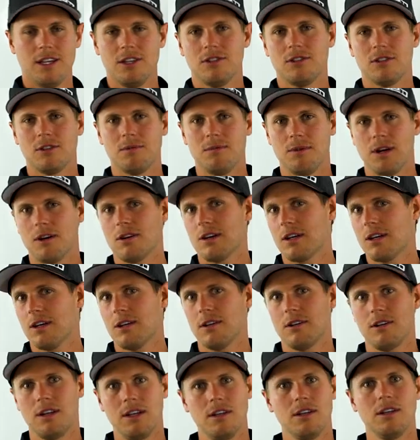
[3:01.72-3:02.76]
Asian,
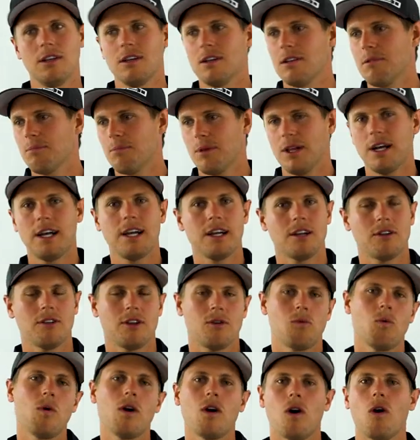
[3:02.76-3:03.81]
American, Indian, black?
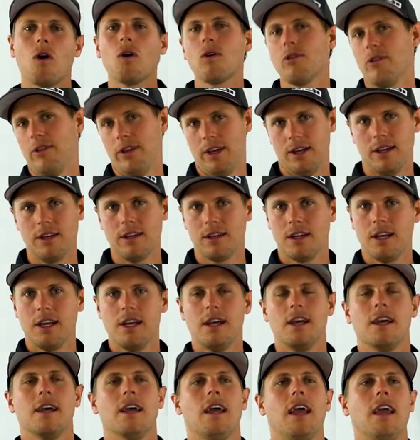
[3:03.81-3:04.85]
Like, what are they?
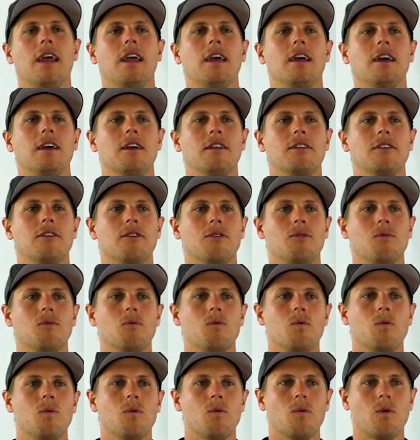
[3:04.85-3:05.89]
And
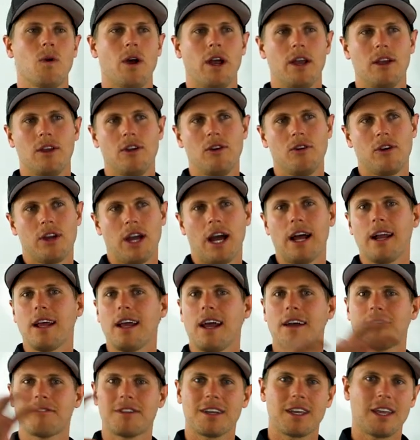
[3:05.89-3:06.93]
you kind of
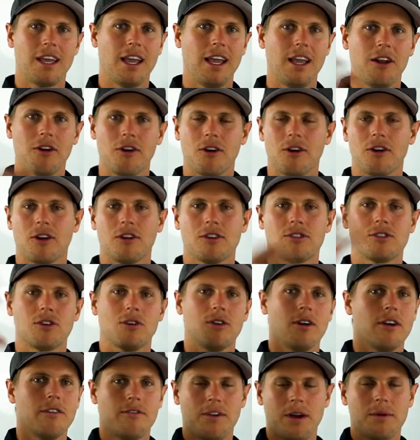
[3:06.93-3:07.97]
have to cater.
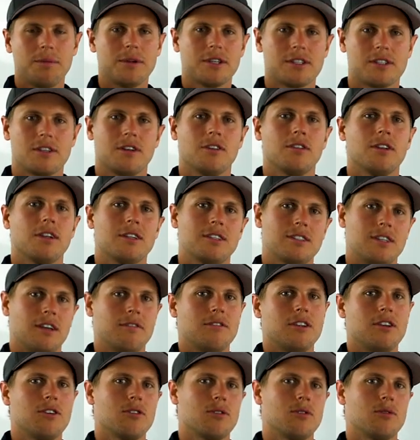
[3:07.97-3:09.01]
So if I'm gonna sell a
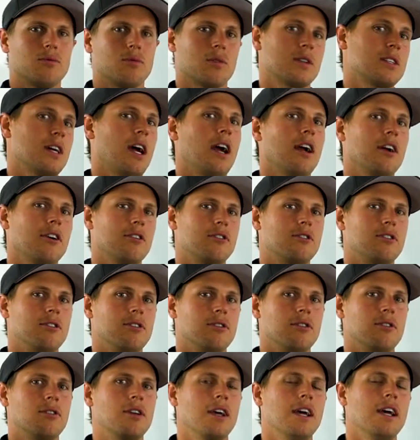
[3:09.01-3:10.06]
70-year-old retired
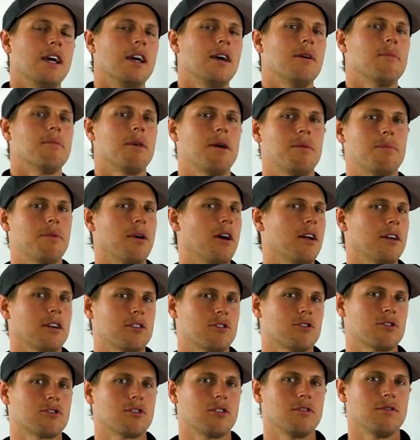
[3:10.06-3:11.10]
dude my
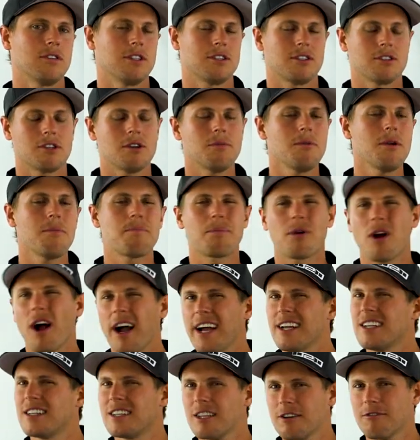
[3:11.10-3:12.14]
product or service, it's gonna be
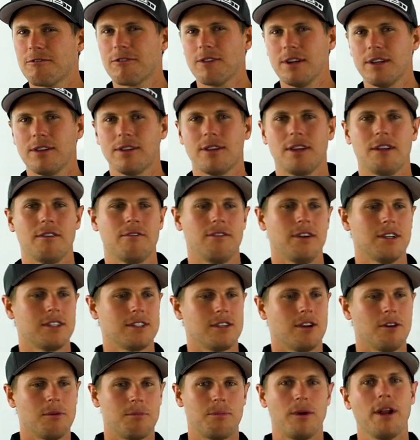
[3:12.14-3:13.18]
probably different than if I
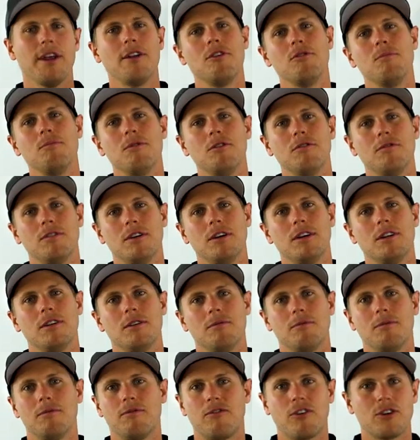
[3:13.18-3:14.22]
sell a brand new
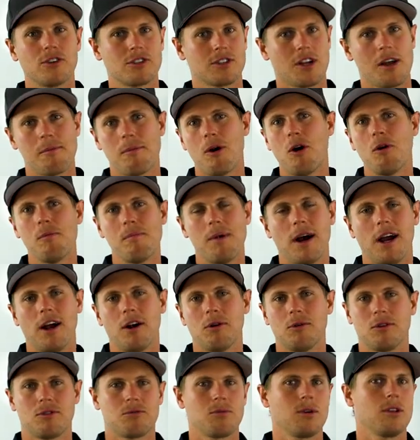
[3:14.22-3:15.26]
move-in, first-time home
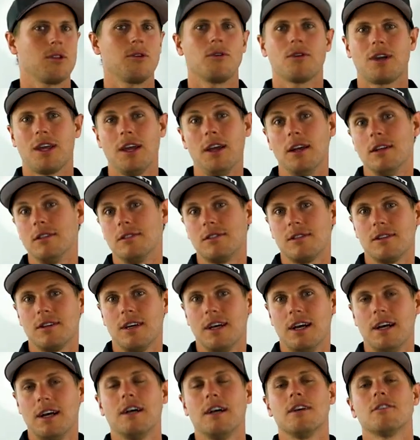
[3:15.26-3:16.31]
buyer with three little kids.
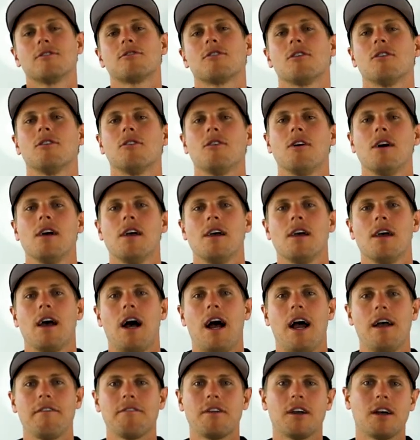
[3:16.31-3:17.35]
So
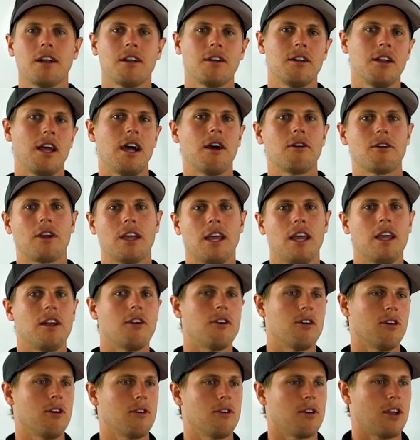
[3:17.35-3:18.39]
I've gotta now
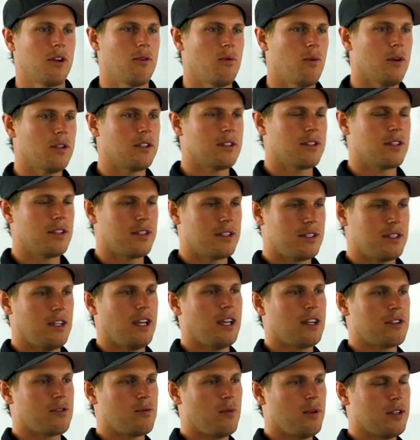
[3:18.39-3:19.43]
cater, okay, what's the
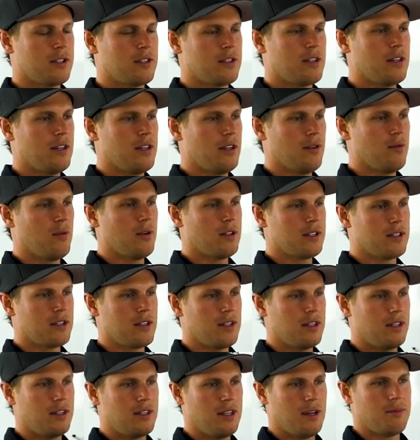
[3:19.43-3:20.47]
sex, what's the
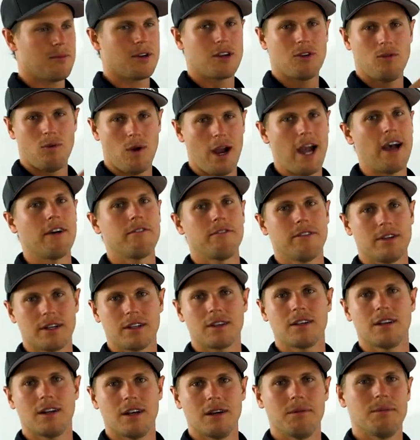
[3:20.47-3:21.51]
demographic
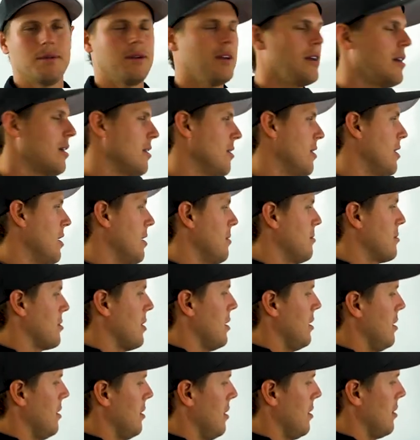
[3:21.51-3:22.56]
that I'm
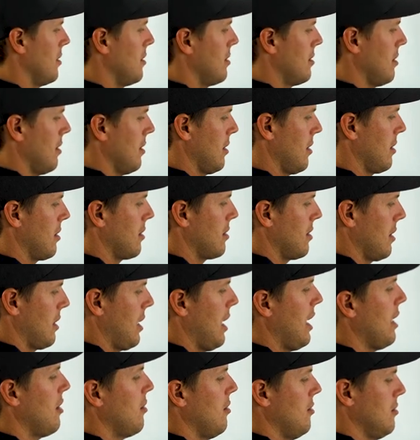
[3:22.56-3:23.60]
trying to
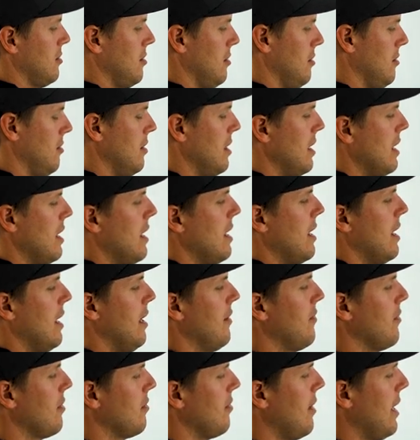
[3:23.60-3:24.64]
cater to?
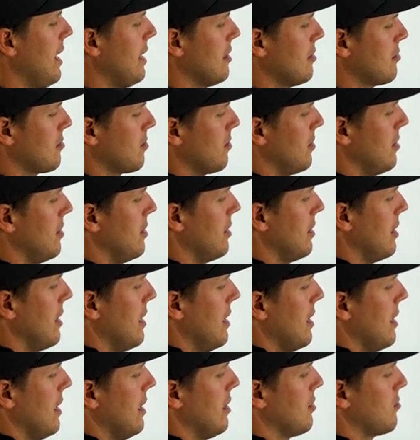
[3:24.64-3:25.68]
And the last one
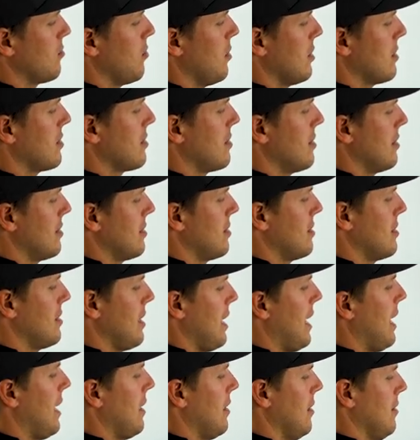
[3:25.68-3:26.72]
is, what's the
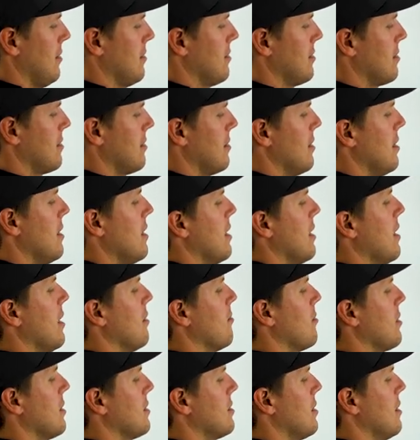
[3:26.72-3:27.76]
status?
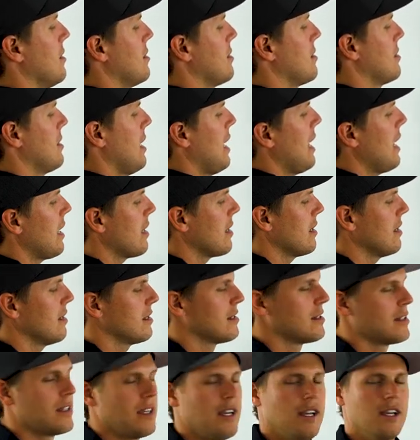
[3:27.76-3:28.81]
And when I say
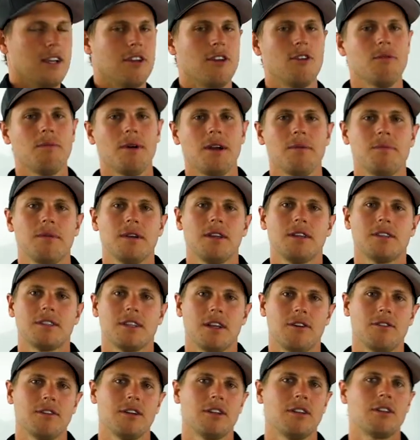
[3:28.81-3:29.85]
status, you might be
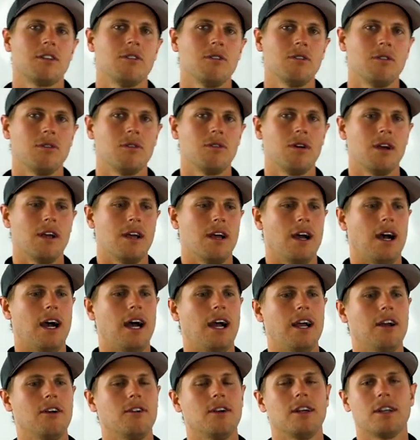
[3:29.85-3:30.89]
selling to
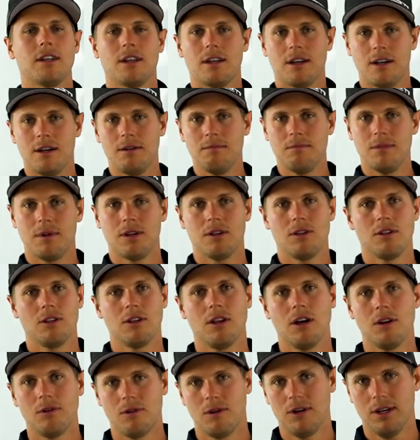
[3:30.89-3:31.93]
higher income,
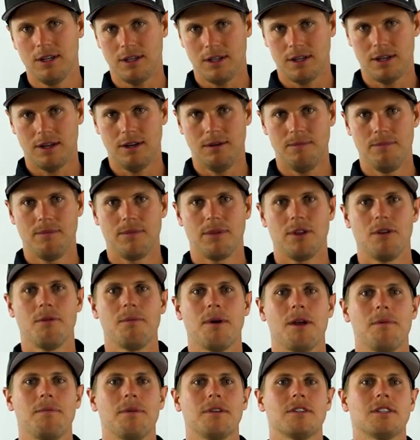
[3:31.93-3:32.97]
lower income. You
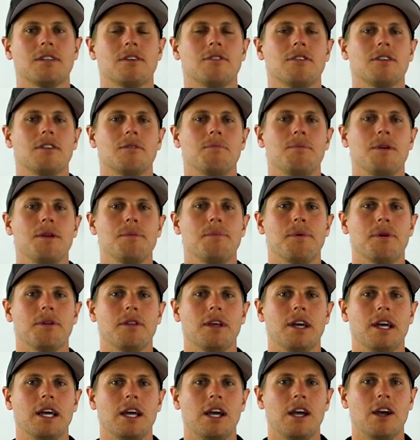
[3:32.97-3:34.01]
might be selling to people
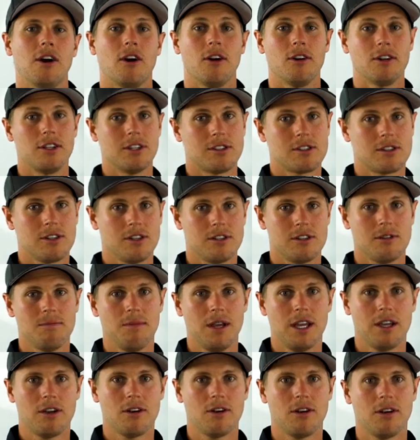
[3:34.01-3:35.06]
that are decision
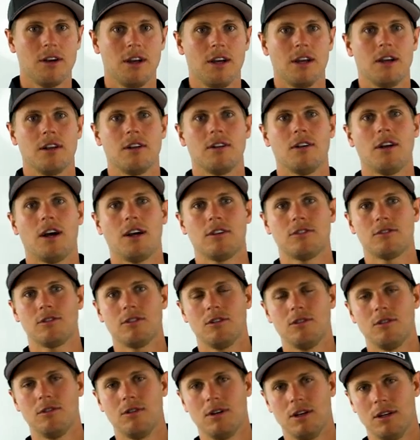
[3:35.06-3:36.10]
maker, not
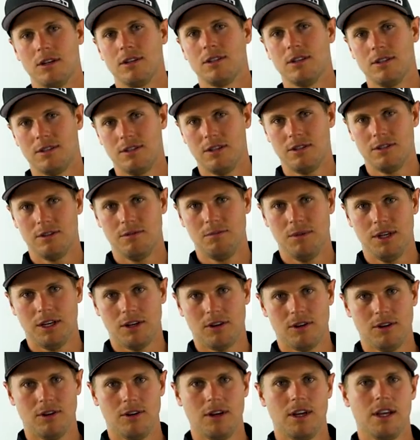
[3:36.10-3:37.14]
so decision
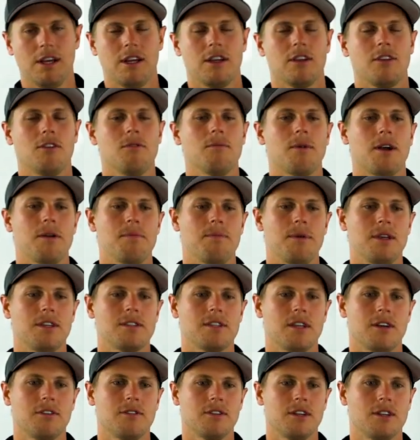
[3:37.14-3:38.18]
maker. You might be
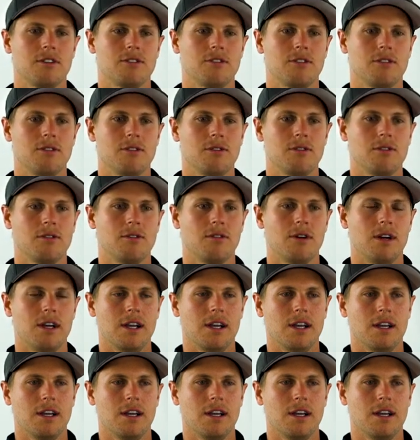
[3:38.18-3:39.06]
selling to,